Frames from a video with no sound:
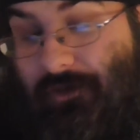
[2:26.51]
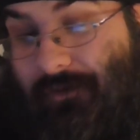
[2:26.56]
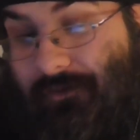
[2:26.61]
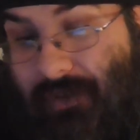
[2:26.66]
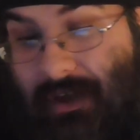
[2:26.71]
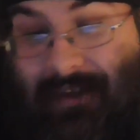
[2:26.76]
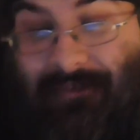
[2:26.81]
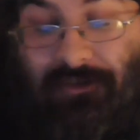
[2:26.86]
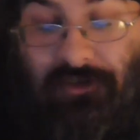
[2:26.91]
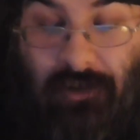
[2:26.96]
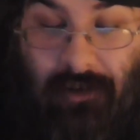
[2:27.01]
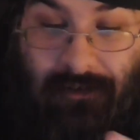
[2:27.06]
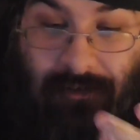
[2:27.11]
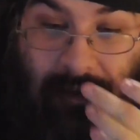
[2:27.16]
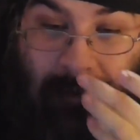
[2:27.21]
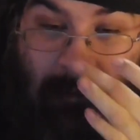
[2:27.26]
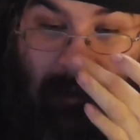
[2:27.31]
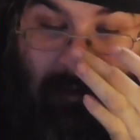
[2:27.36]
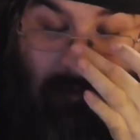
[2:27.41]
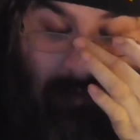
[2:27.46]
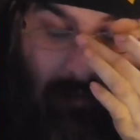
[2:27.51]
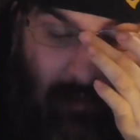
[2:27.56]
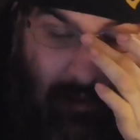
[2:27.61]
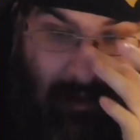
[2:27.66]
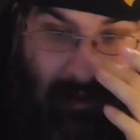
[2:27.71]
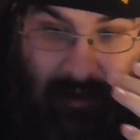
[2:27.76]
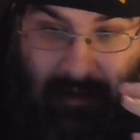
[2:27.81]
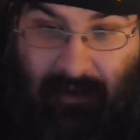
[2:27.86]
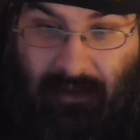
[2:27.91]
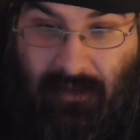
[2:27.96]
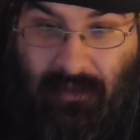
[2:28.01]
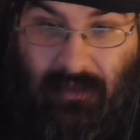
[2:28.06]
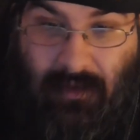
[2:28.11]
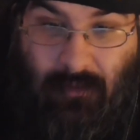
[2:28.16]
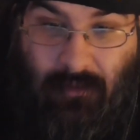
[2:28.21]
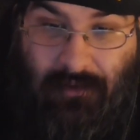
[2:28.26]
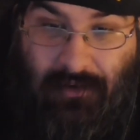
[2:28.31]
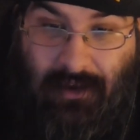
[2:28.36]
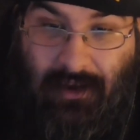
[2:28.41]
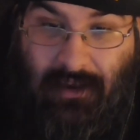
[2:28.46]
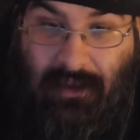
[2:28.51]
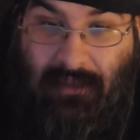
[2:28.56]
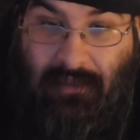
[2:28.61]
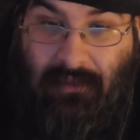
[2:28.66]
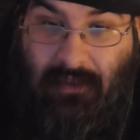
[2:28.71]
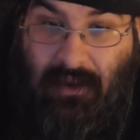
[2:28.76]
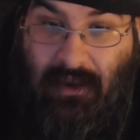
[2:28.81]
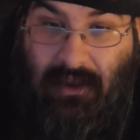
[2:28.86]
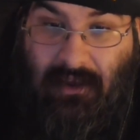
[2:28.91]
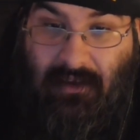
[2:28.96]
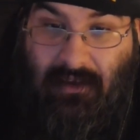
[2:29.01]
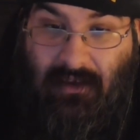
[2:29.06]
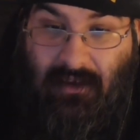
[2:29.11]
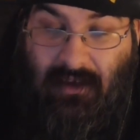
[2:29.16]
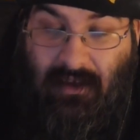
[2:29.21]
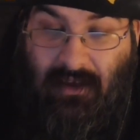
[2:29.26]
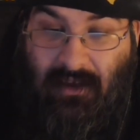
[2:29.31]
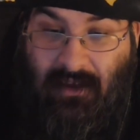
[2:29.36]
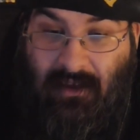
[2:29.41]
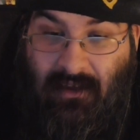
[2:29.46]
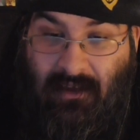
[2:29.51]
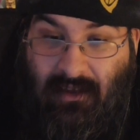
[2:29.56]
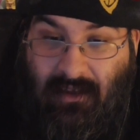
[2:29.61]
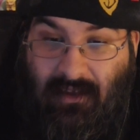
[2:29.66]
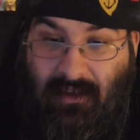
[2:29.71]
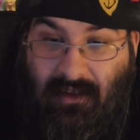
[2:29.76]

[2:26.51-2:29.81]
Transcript: Though five stars, that makes me think that we're talking like uh,